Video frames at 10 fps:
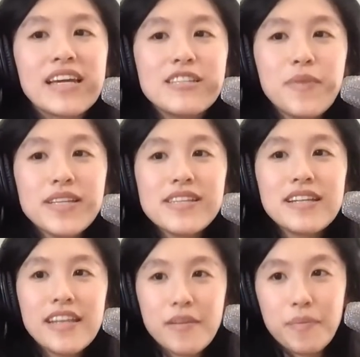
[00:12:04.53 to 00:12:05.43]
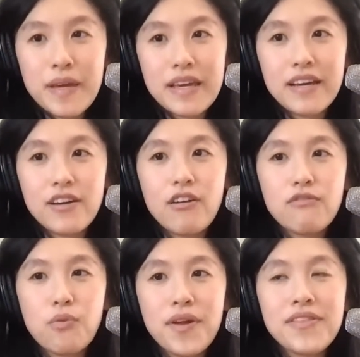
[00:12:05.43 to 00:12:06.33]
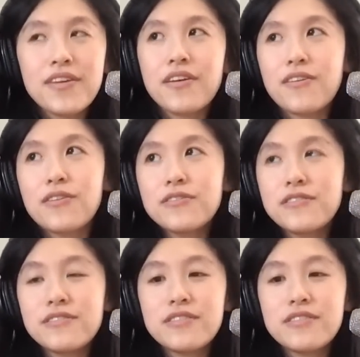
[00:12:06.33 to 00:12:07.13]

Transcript: is basically the peak of when the Earth,